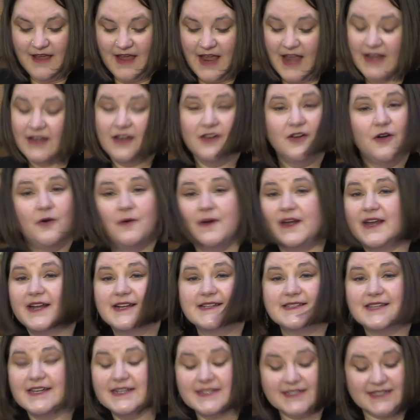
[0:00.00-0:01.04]
And you know, it
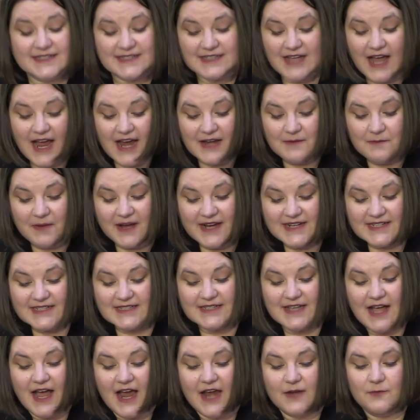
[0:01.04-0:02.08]
exists side by
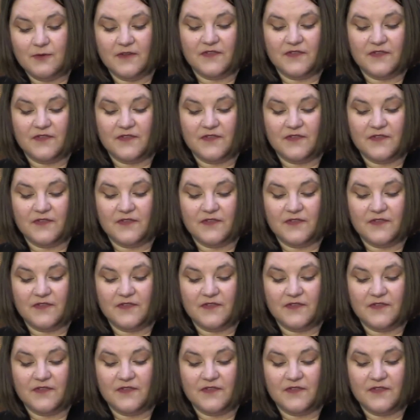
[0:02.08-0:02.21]
side